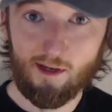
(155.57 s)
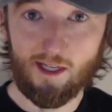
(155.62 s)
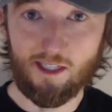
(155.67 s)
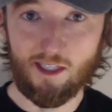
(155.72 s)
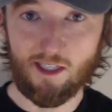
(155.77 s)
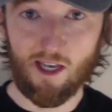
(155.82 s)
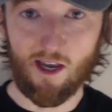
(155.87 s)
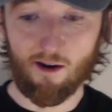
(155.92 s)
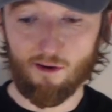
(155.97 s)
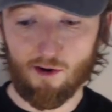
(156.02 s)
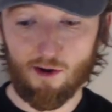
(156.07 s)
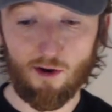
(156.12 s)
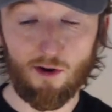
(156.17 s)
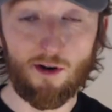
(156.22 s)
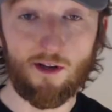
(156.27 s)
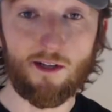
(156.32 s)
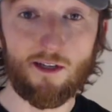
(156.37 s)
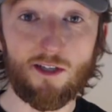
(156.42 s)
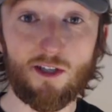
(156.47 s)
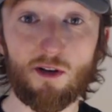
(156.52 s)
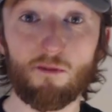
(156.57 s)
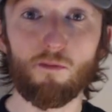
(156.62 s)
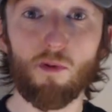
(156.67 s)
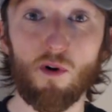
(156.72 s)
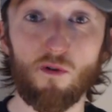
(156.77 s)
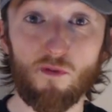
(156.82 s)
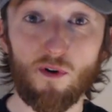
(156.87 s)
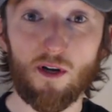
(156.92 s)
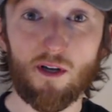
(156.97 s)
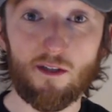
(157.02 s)
let's carry on, jump
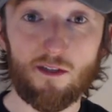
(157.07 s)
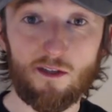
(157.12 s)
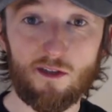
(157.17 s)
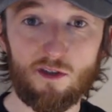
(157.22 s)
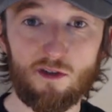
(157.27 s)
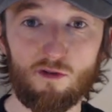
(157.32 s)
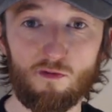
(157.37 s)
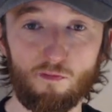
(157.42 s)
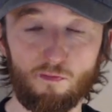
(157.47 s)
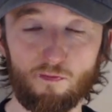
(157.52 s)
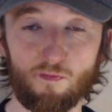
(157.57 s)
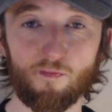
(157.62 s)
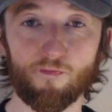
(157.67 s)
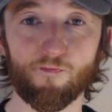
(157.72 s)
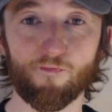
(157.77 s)
over to Zoom.